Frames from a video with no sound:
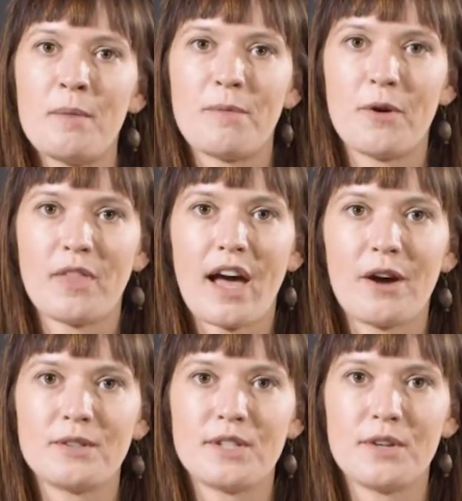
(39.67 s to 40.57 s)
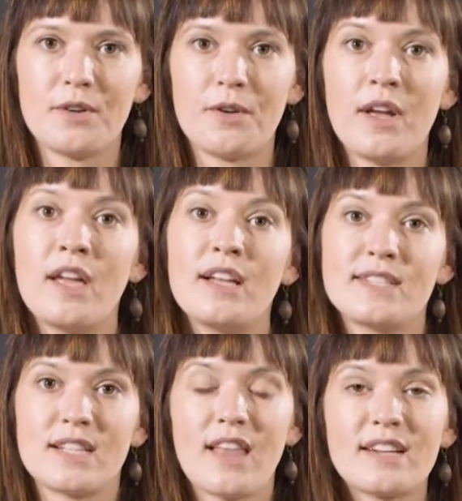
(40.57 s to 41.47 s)
both how to
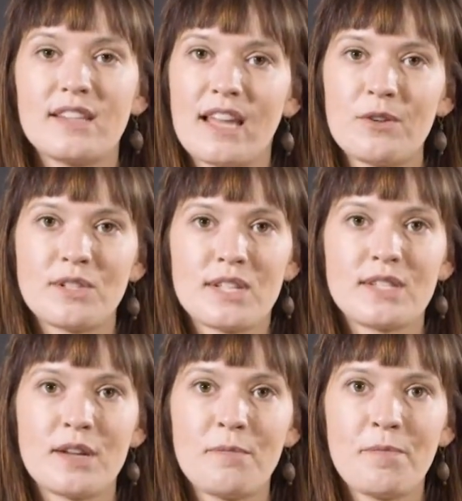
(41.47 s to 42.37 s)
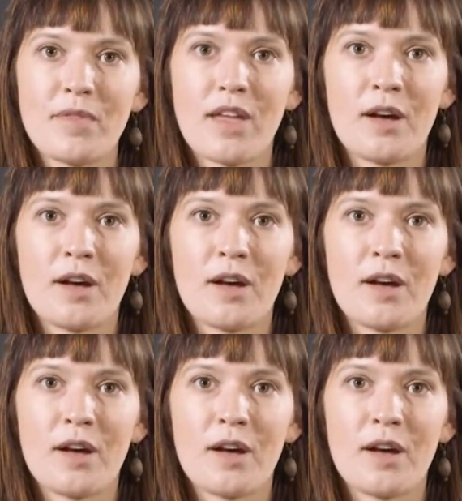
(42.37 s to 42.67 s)
select a language system